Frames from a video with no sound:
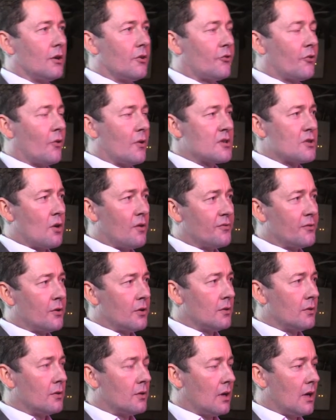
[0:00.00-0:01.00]
So it's
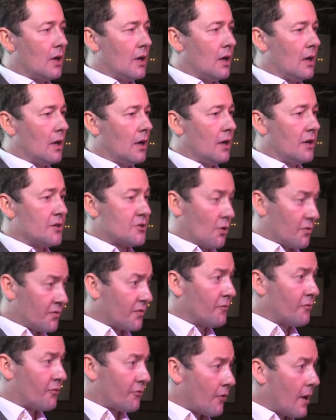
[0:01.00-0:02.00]
often
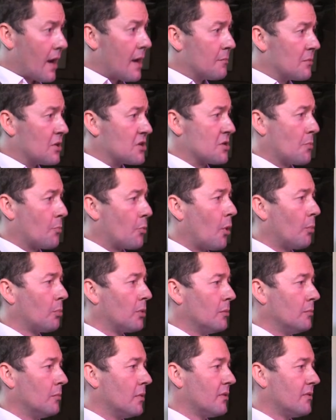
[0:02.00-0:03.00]
framed as a
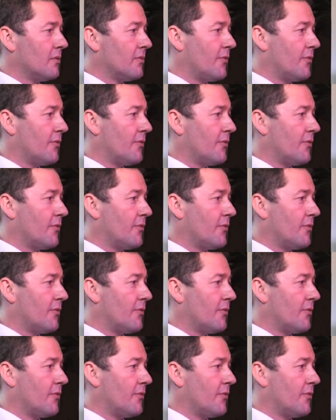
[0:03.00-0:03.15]
problem